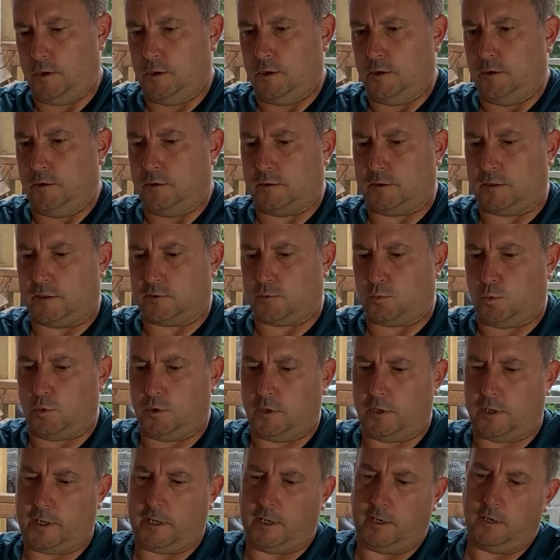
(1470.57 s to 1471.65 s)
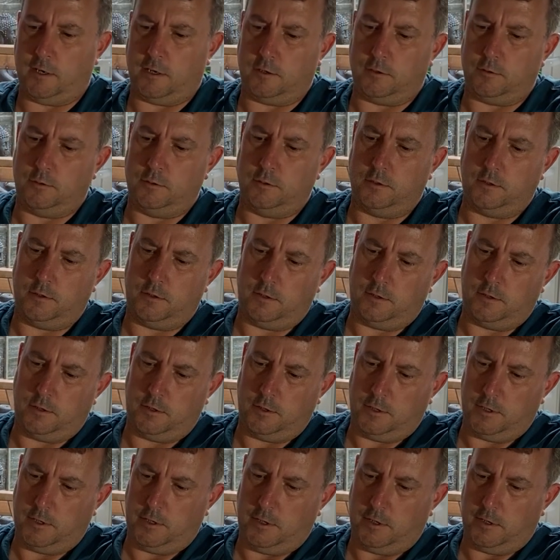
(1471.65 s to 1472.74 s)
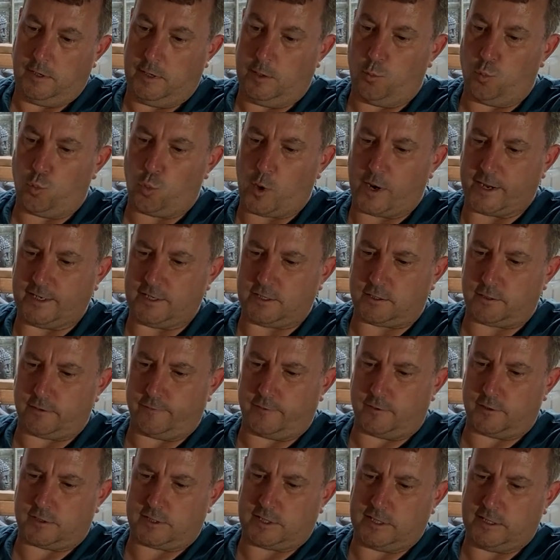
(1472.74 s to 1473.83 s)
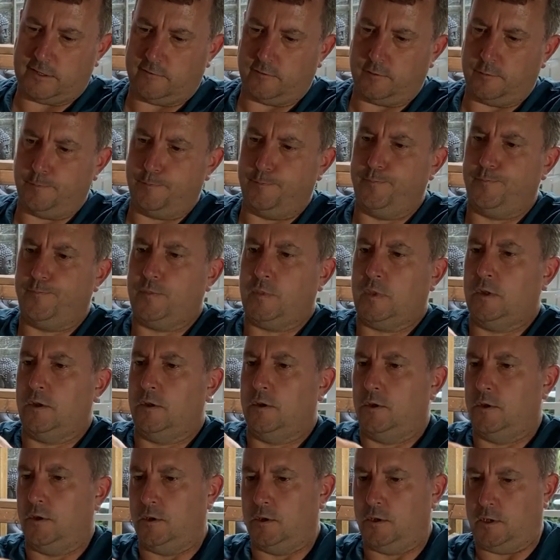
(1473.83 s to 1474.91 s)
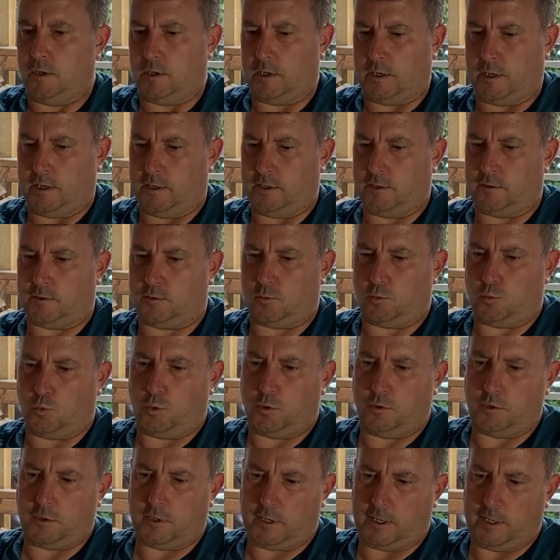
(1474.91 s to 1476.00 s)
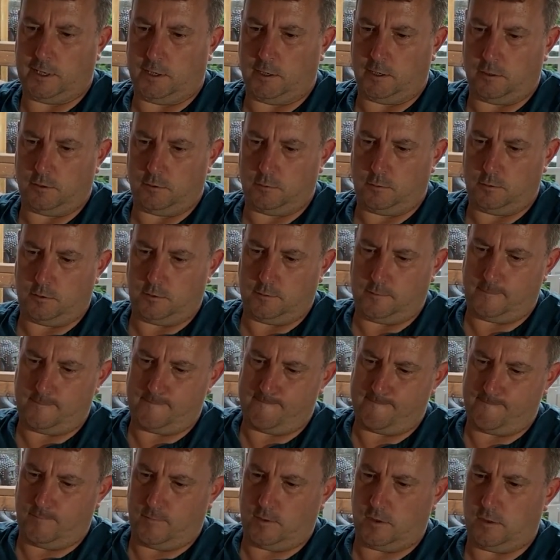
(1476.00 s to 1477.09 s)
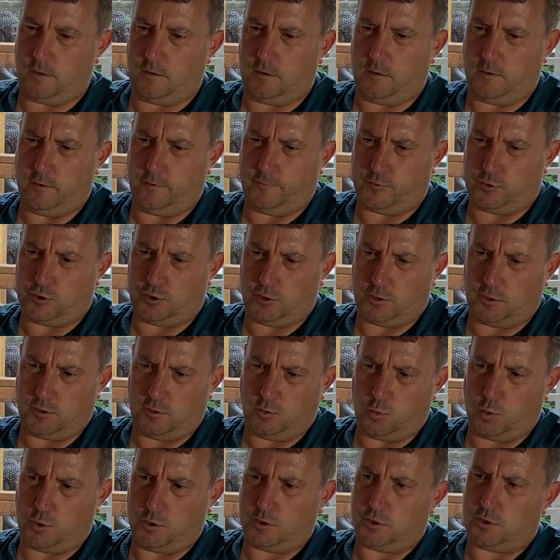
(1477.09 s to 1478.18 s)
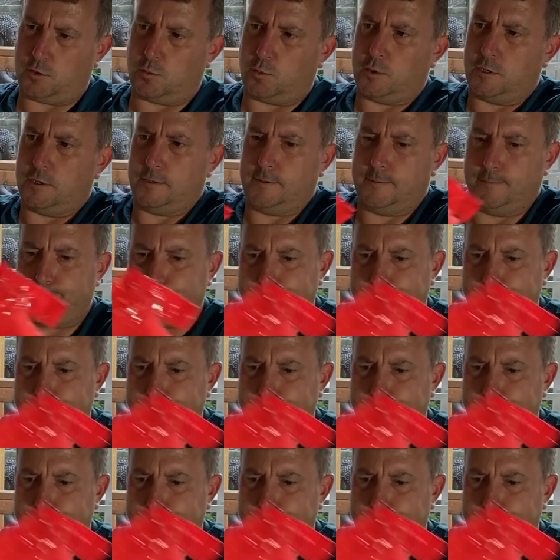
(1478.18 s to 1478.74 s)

So that's 1 kilo in weight of the serum and 1 kilo of sugar, 1-to-1.